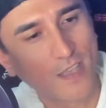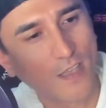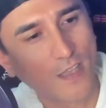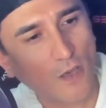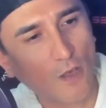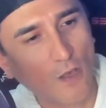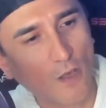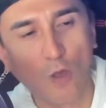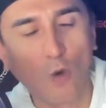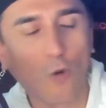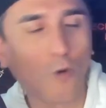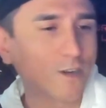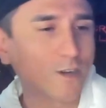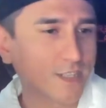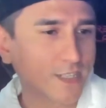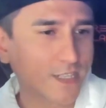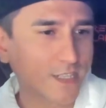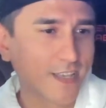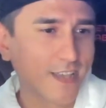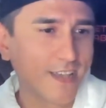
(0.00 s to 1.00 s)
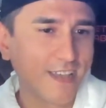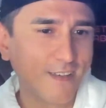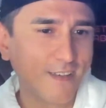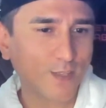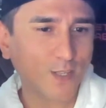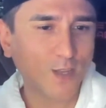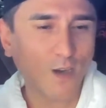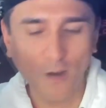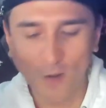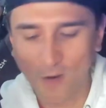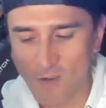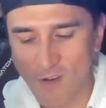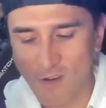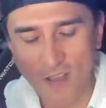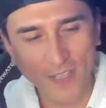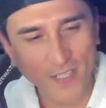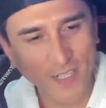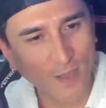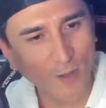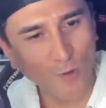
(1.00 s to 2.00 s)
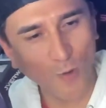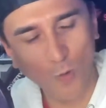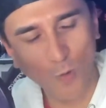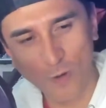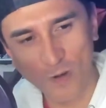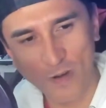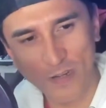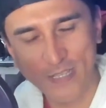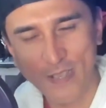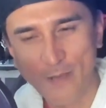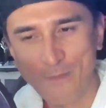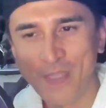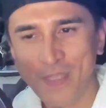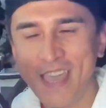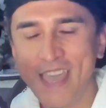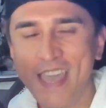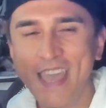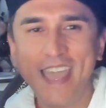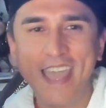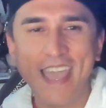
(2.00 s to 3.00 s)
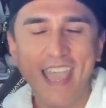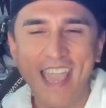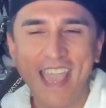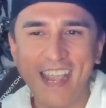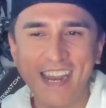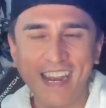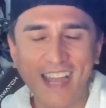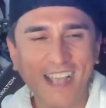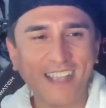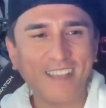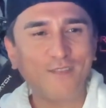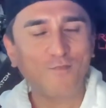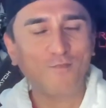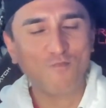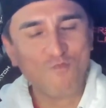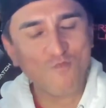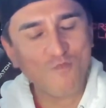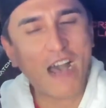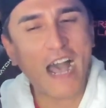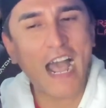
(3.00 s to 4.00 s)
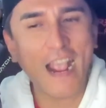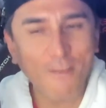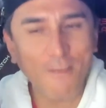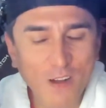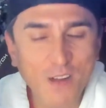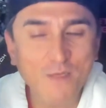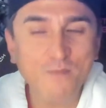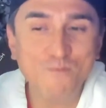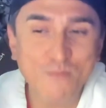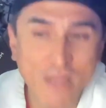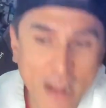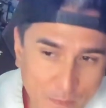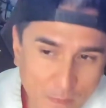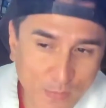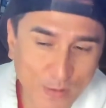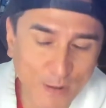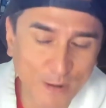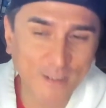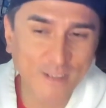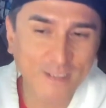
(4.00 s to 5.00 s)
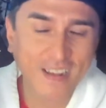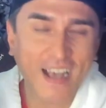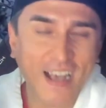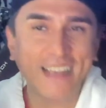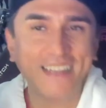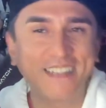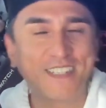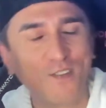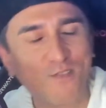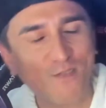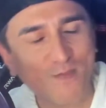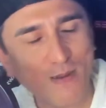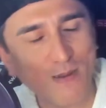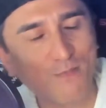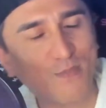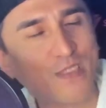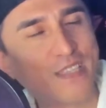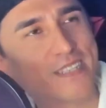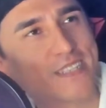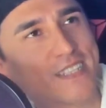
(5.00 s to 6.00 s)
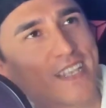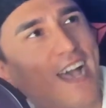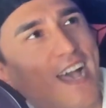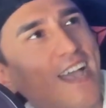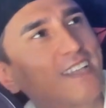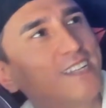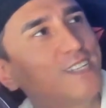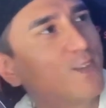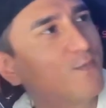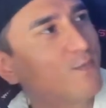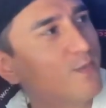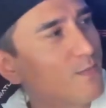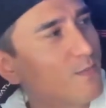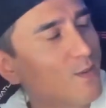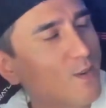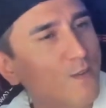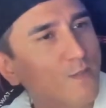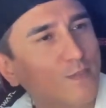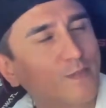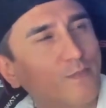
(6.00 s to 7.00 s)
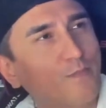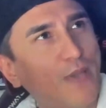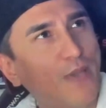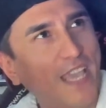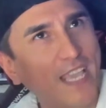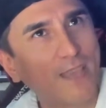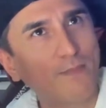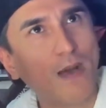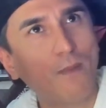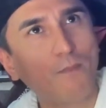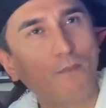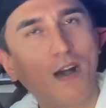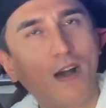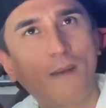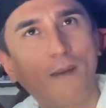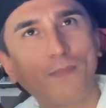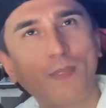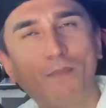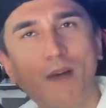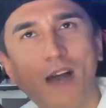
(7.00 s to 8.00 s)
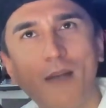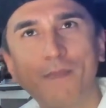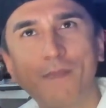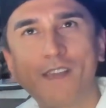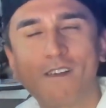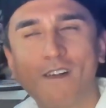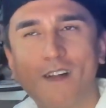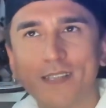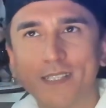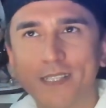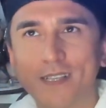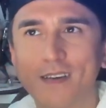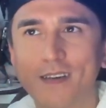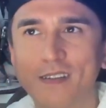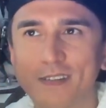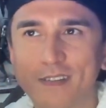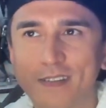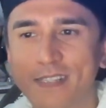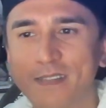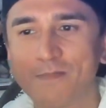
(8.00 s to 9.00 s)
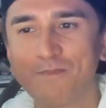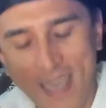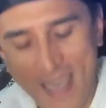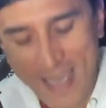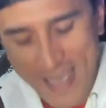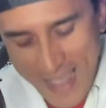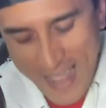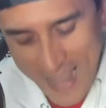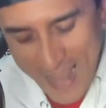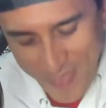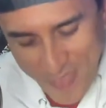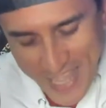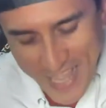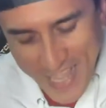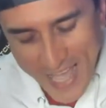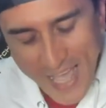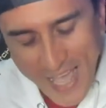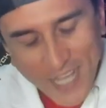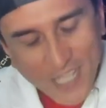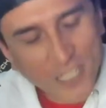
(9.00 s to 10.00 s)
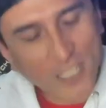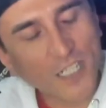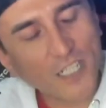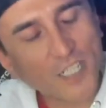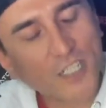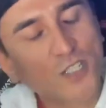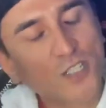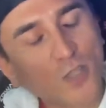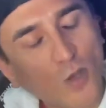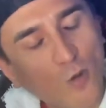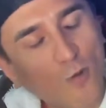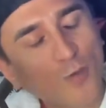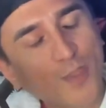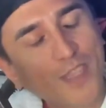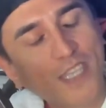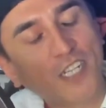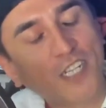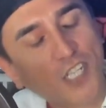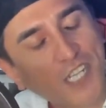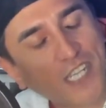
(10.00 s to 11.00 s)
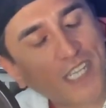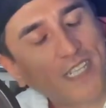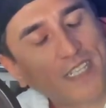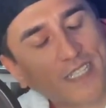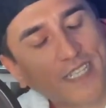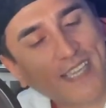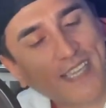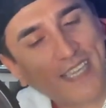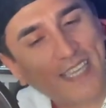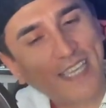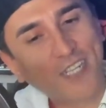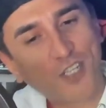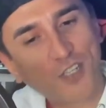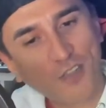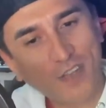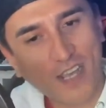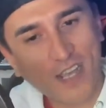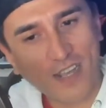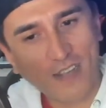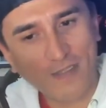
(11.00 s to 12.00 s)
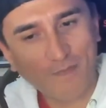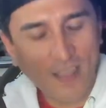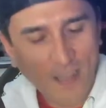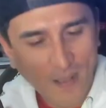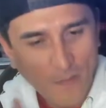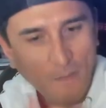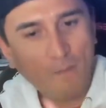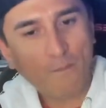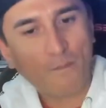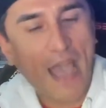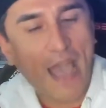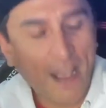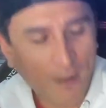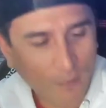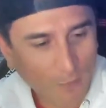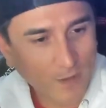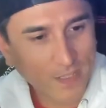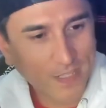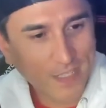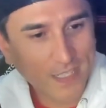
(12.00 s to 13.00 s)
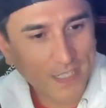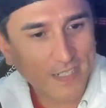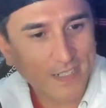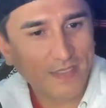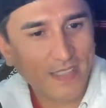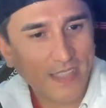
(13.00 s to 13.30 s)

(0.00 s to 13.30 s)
Colors. It was called Cross Colors, and I do remember this. I do remember begging my mom to buy me Cross Colors, and they actually sold the jeans. I kid you not, backwards.